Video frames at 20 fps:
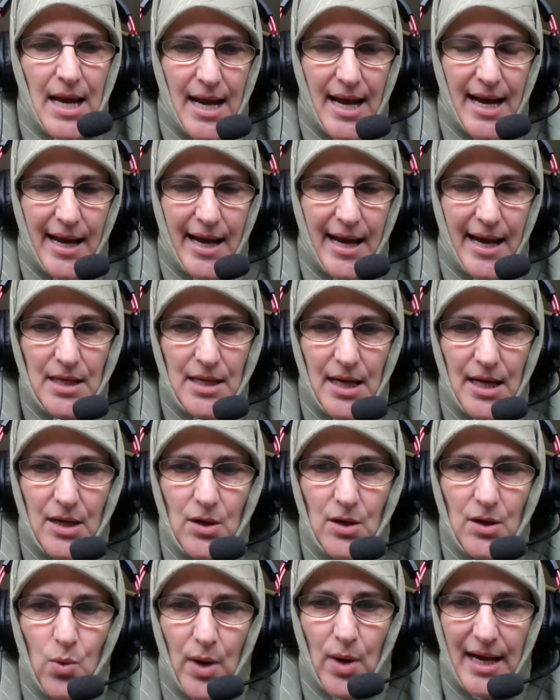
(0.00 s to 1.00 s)
And in
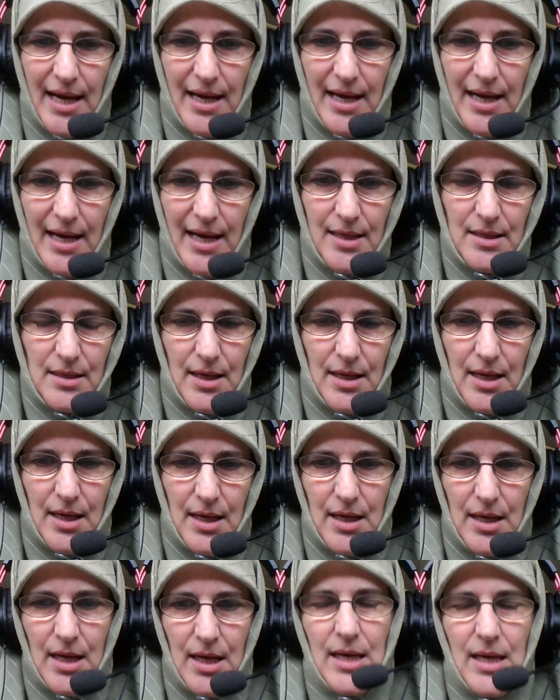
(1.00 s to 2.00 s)
a way that
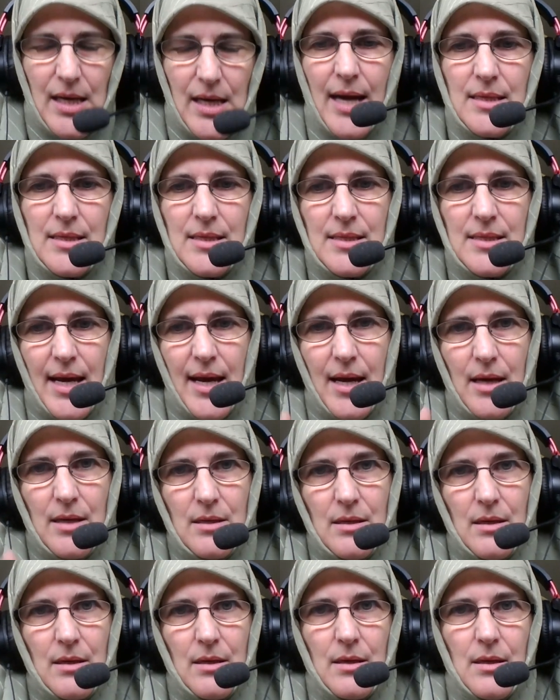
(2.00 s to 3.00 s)
he has set
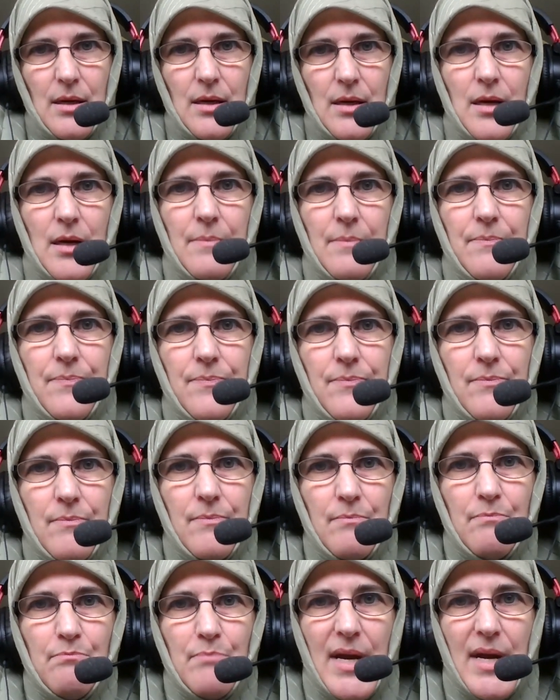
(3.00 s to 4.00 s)

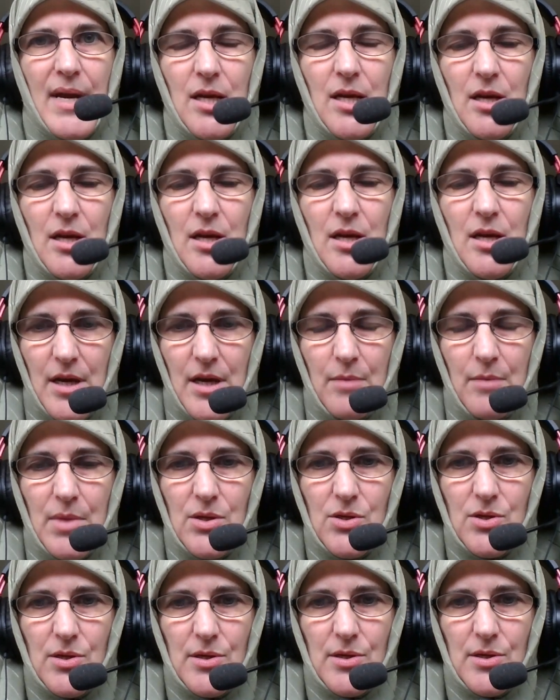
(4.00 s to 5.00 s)
many of the
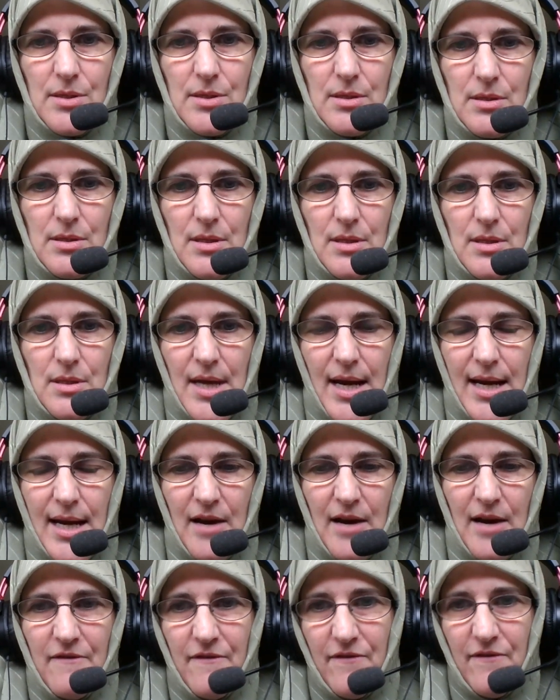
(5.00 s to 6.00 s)
images that
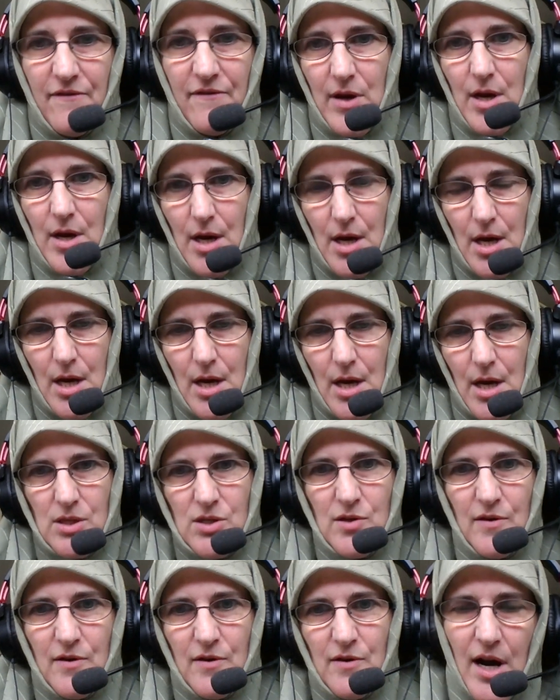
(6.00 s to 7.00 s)
have
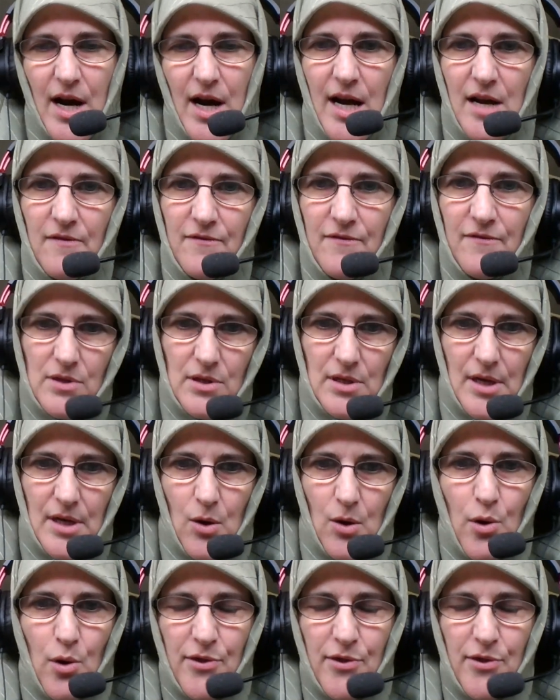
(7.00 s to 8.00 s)
survived
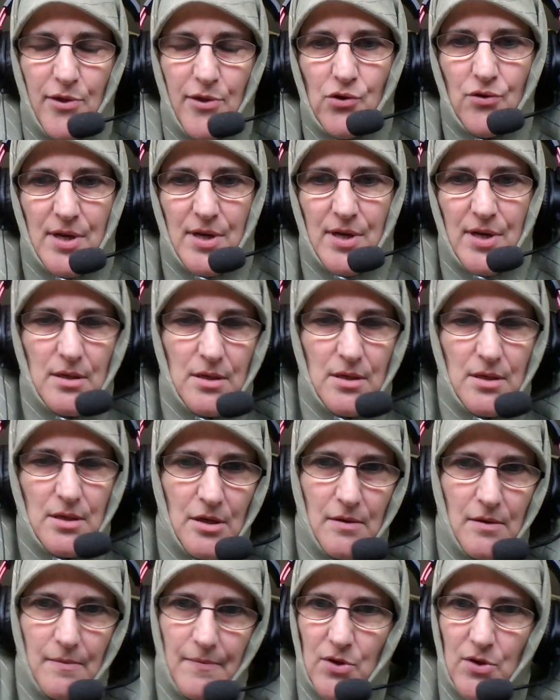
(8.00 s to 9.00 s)
all through
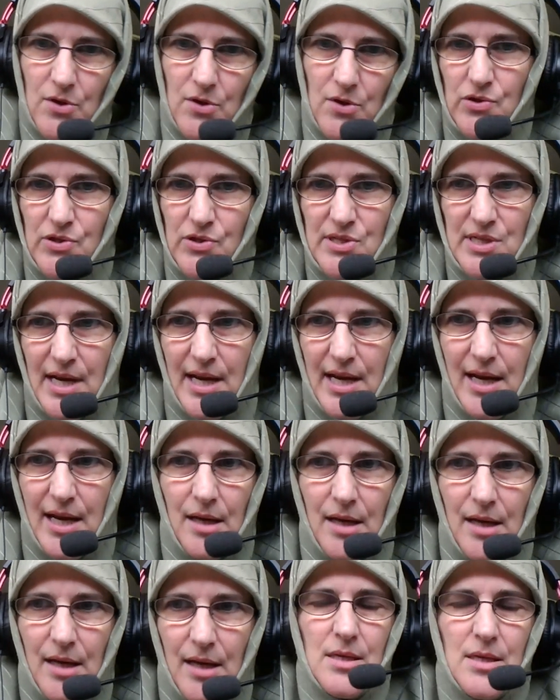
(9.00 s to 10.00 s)
Christendom, the
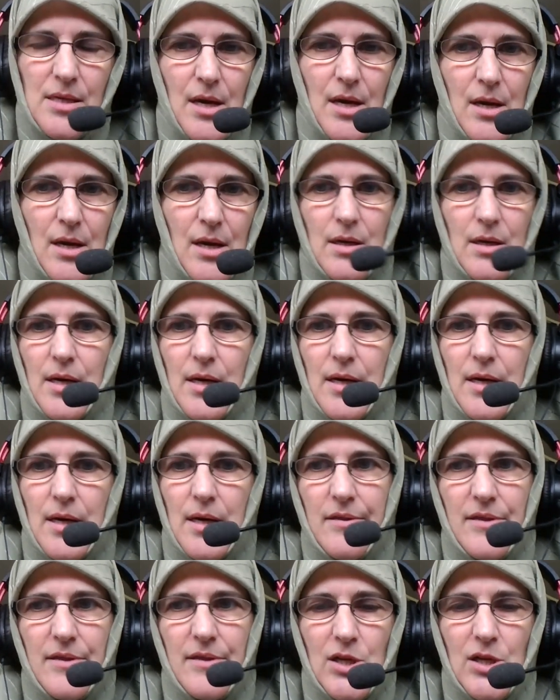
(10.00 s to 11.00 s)
Crusades.
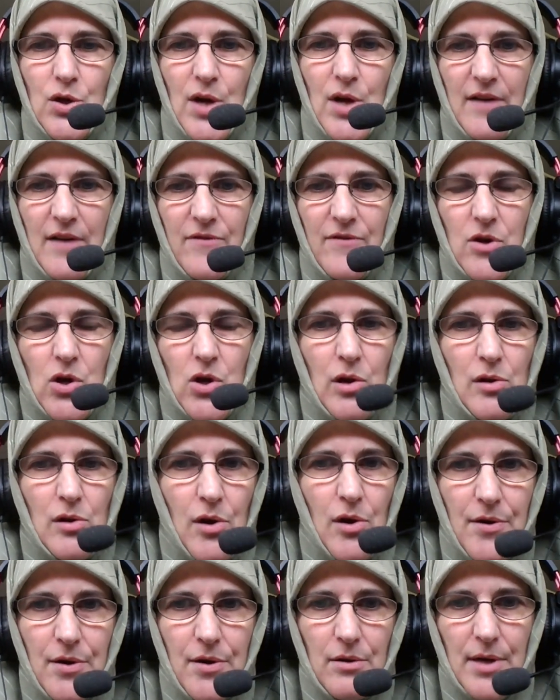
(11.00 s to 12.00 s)
Then you have the
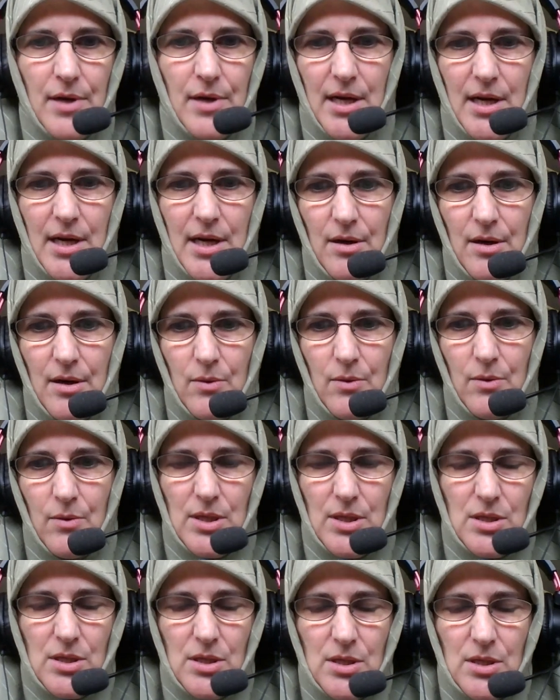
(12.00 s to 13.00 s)
colonial era,
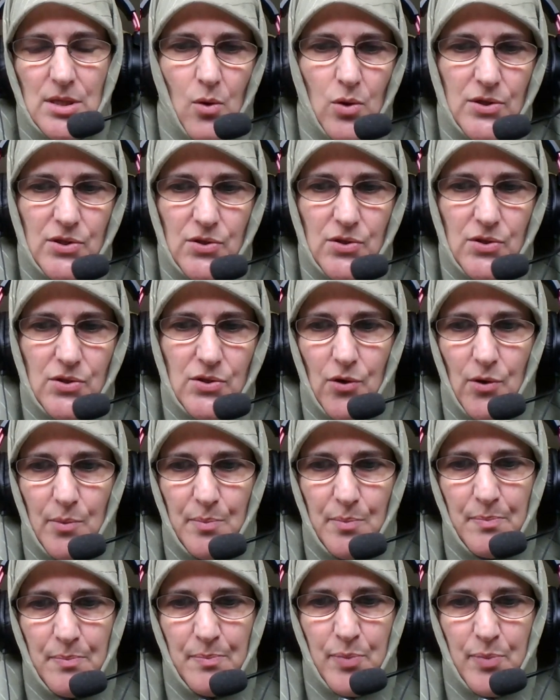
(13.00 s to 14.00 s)
which also
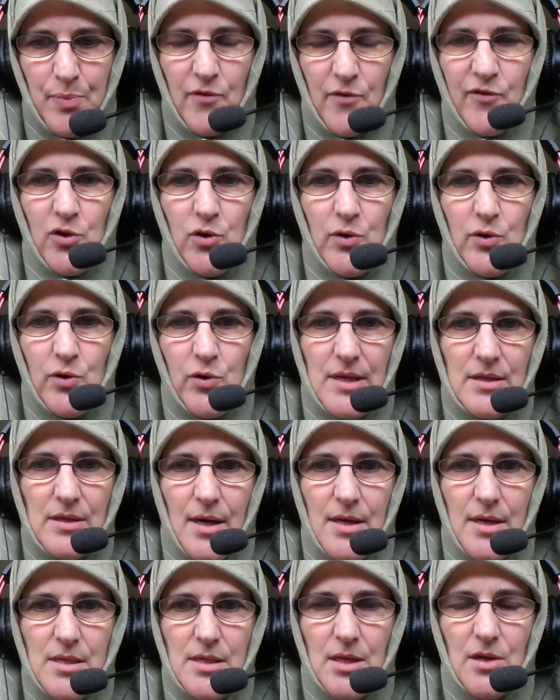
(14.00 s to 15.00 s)
put forward this
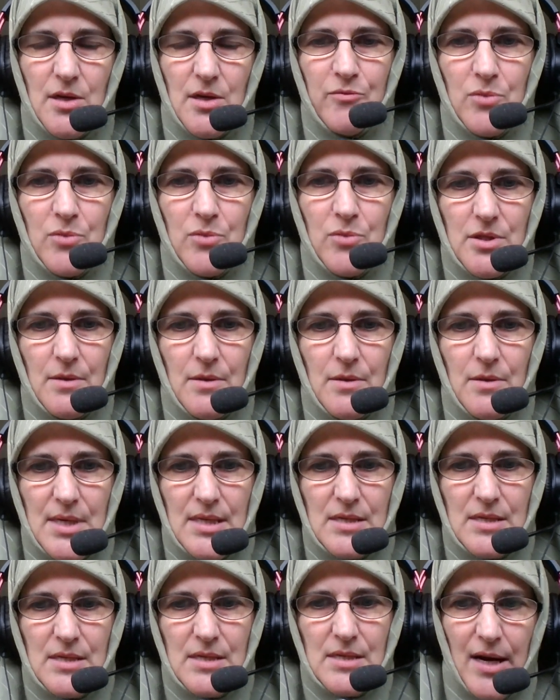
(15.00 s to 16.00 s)
idea of Muslims
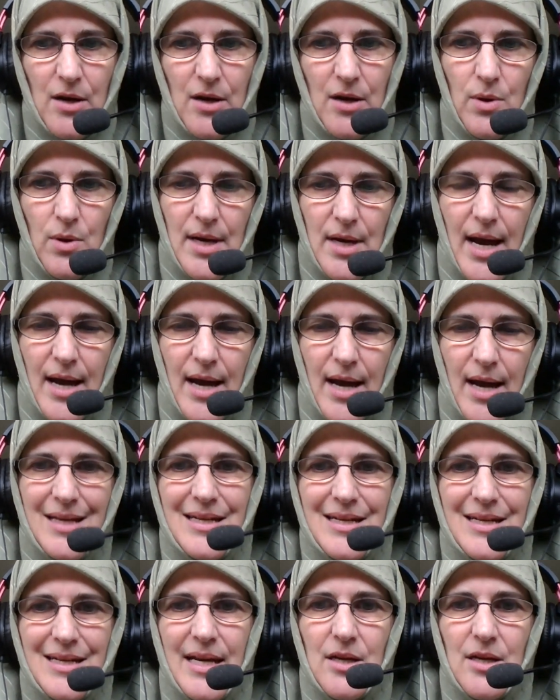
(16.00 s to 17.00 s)
as backward and in
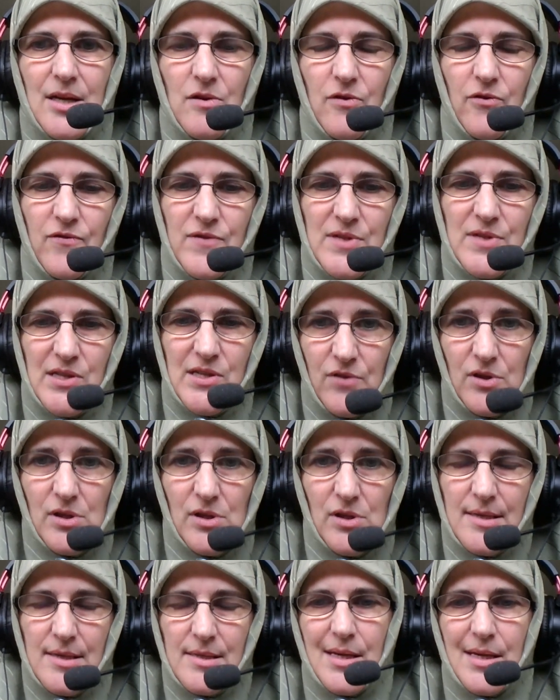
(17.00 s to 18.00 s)
need of
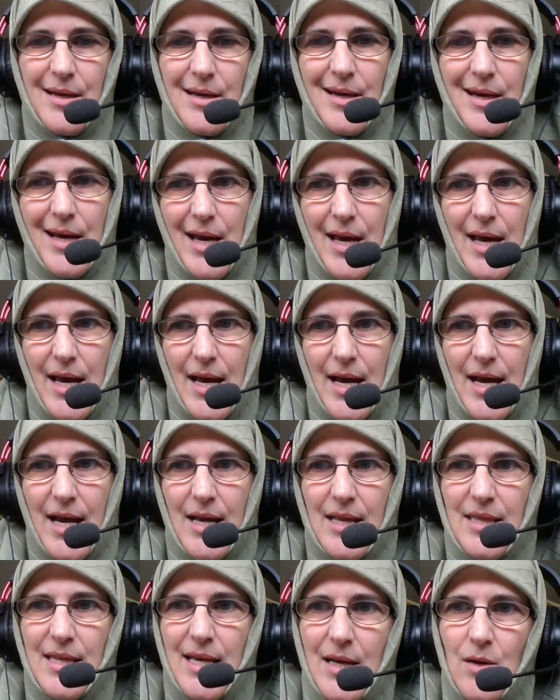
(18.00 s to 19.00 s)
civilizing.
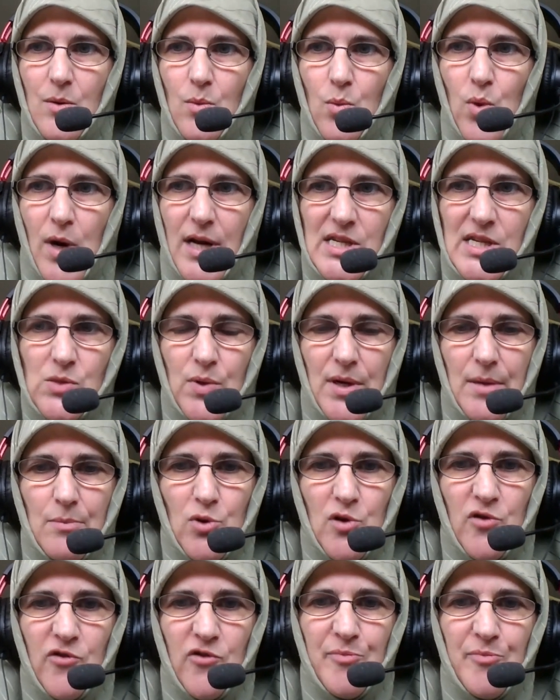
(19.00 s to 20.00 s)
Then once we
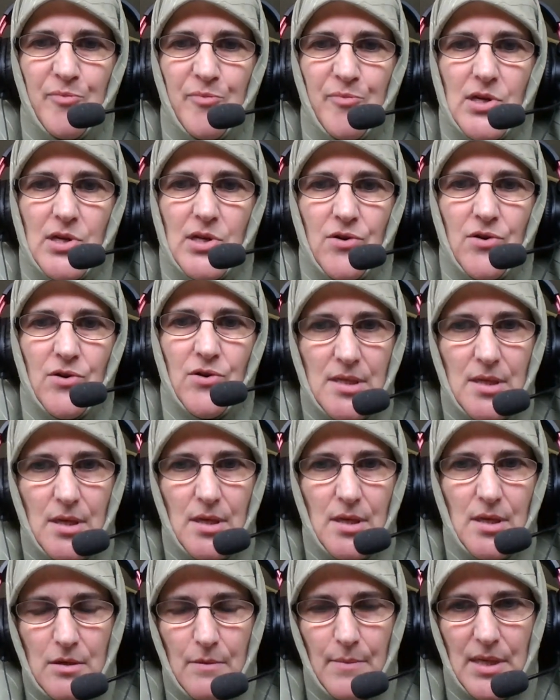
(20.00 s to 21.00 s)
move beyond
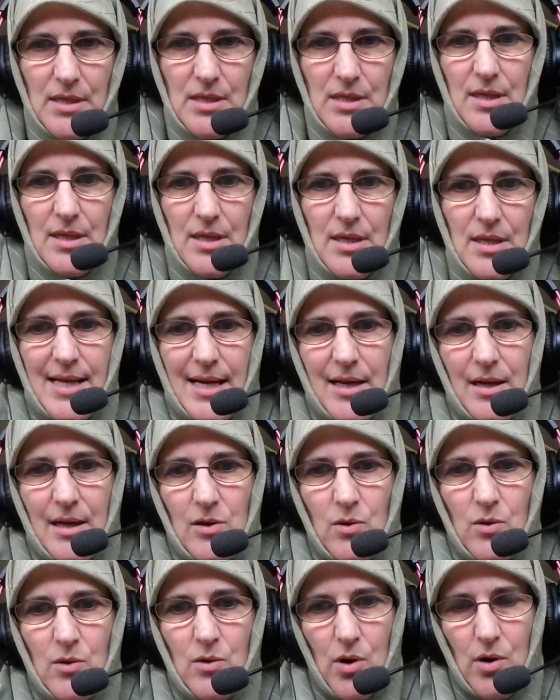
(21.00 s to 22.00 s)
Christendom into the secular
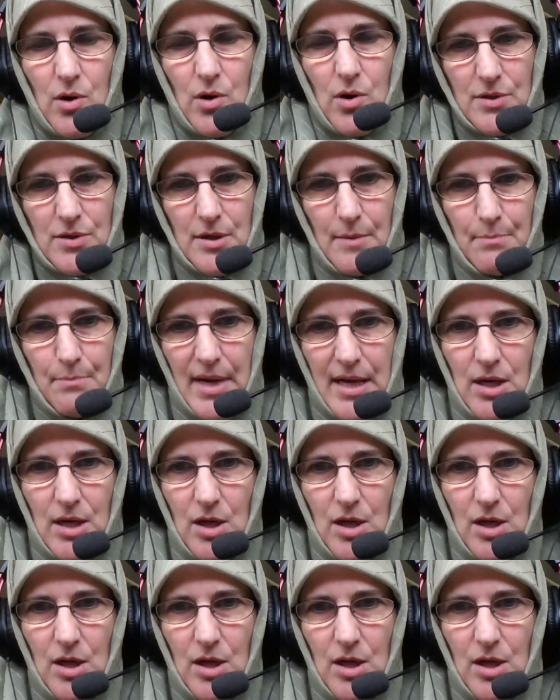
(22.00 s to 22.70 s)
world, many